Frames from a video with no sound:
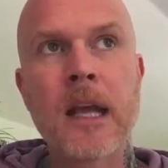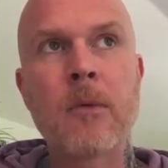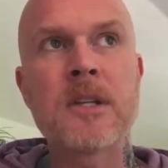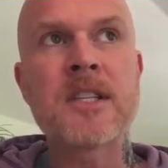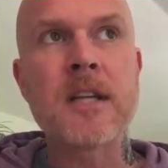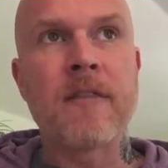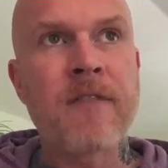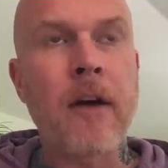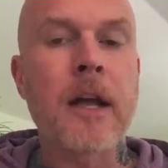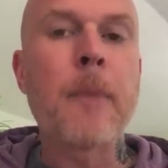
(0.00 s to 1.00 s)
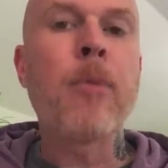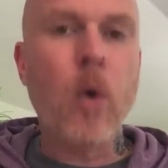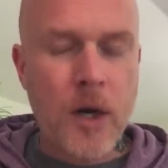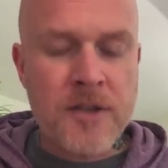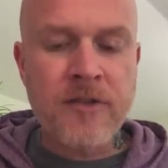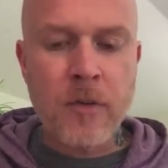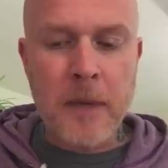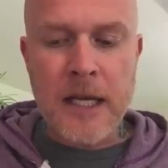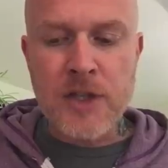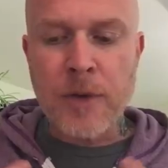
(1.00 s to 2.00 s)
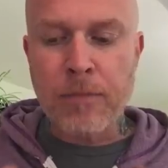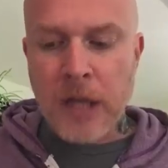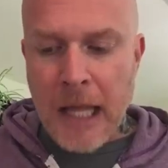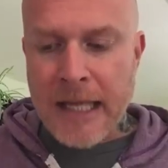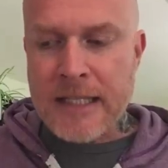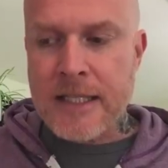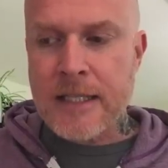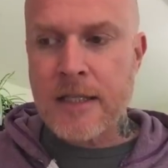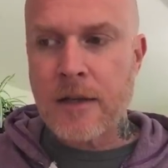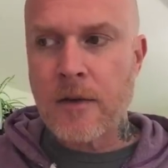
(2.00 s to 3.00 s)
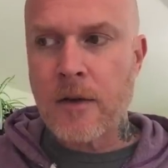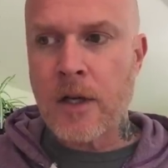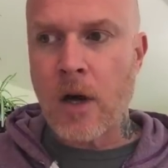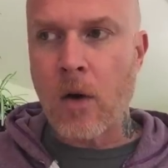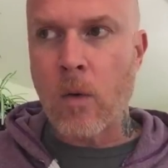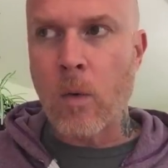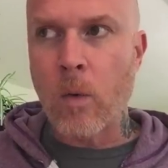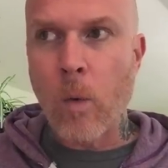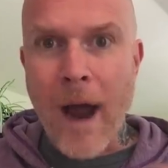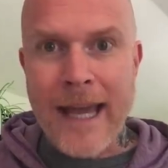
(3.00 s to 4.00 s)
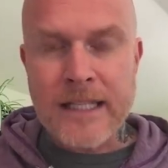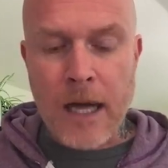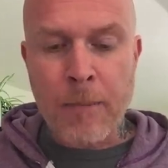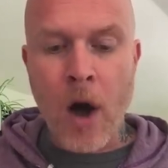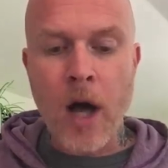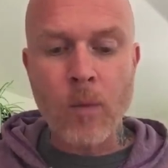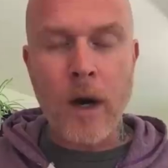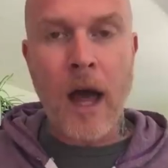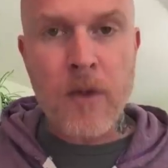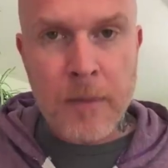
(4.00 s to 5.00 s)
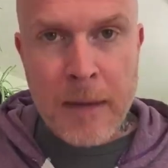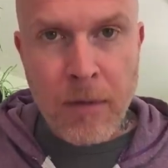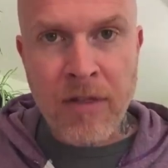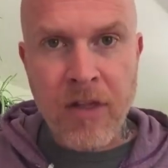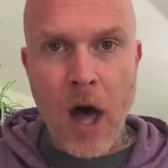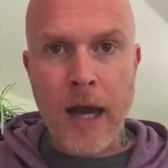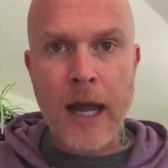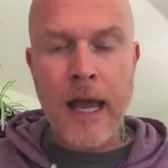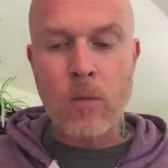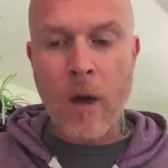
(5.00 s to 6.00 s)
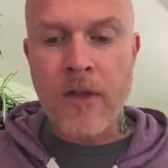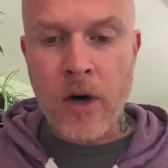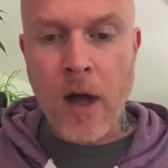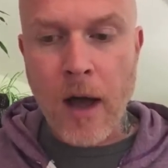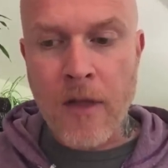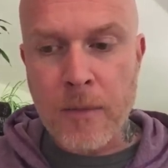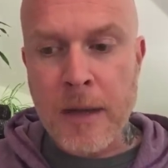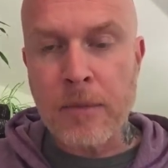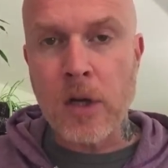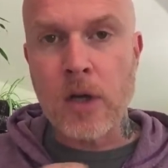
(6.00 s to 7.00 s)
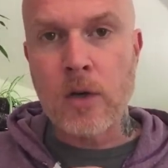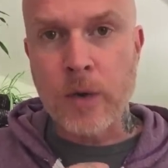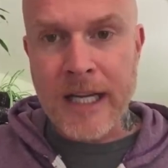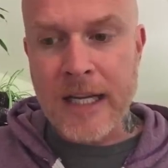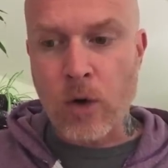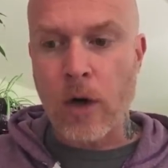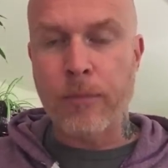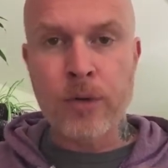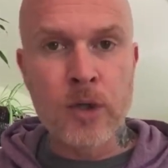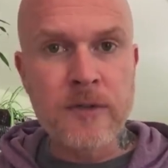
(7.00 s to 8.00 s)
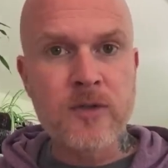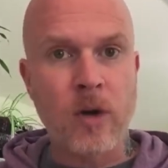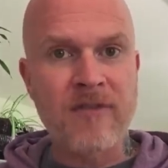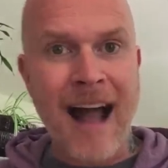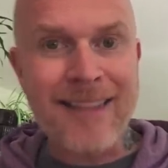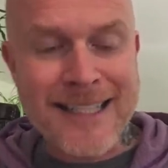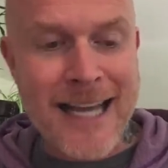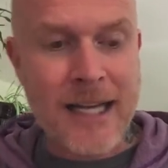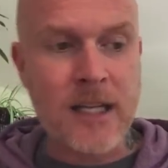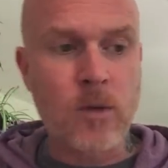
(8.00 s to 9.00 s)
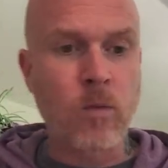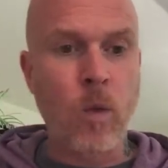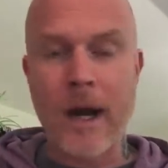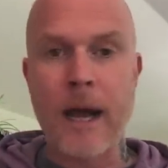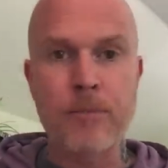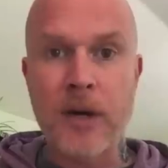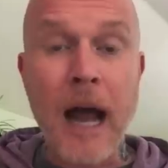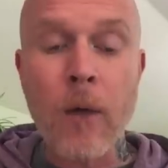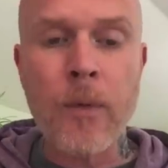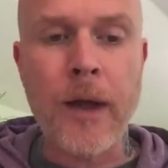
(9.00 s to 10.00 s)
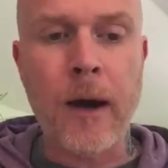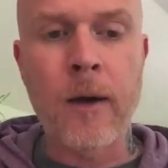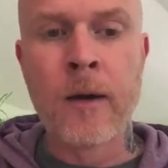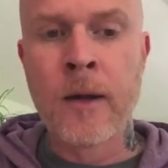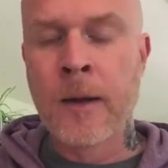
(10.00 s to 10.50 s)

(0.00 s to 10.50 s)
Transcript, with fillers: it was very important for me to place, you know, weight upon what other people thought and whether or not other people agreed or approved or validated what I put out there.